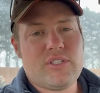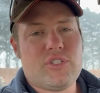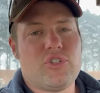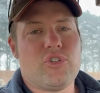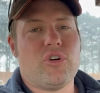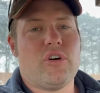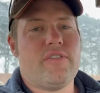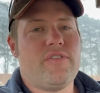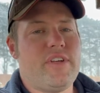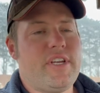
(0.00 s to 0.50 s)

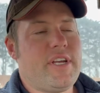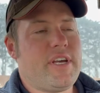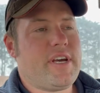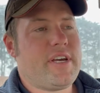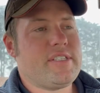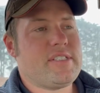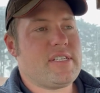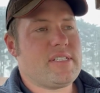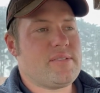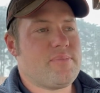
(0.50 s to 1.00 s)
short
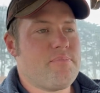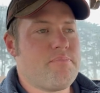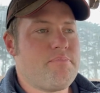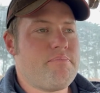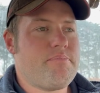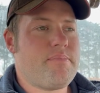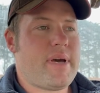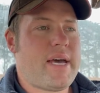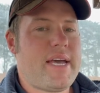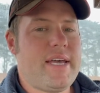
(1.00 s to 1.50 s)
videos. That's
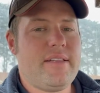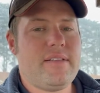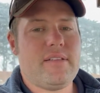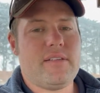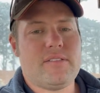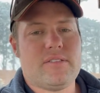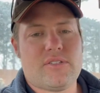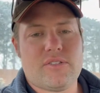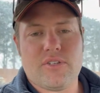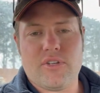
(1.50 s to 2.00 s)

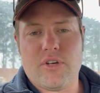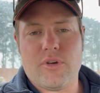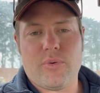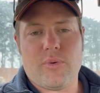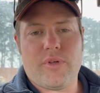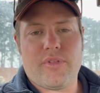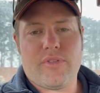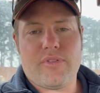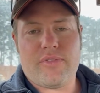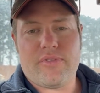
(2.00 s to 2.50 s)
mainly to do
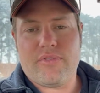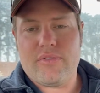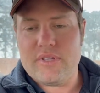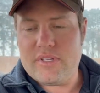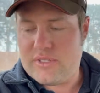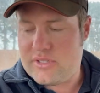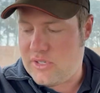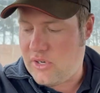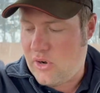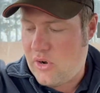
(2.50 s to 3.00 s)
with the
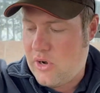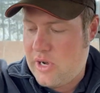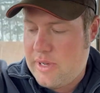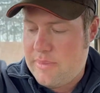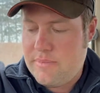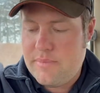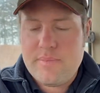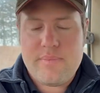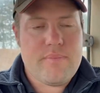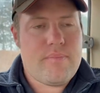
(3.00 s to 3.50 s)

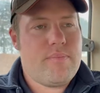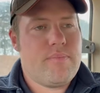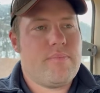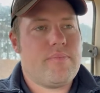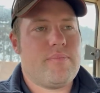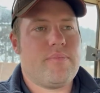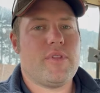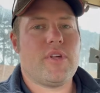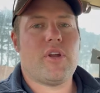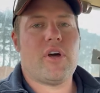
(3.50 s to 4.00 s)
time
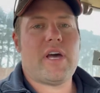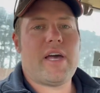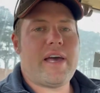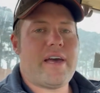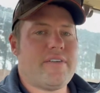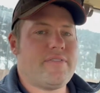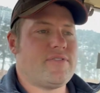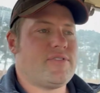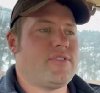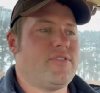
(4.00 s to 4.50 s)
that I
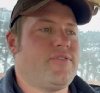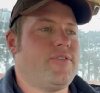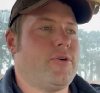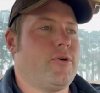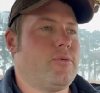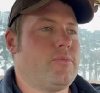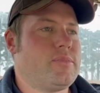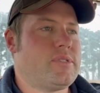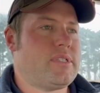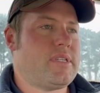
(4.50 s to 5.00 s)
have to
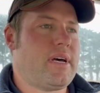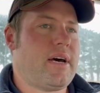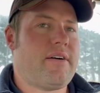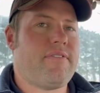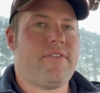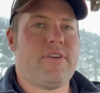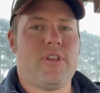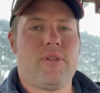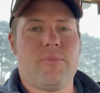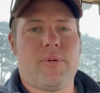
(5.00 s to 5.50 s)
film
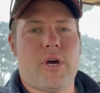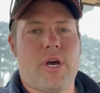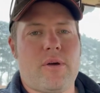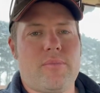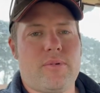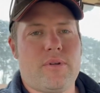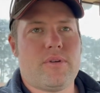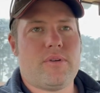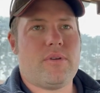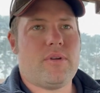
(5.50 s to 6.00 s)
stuff at the
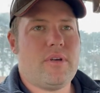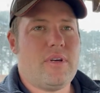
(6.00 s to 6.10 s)
moment.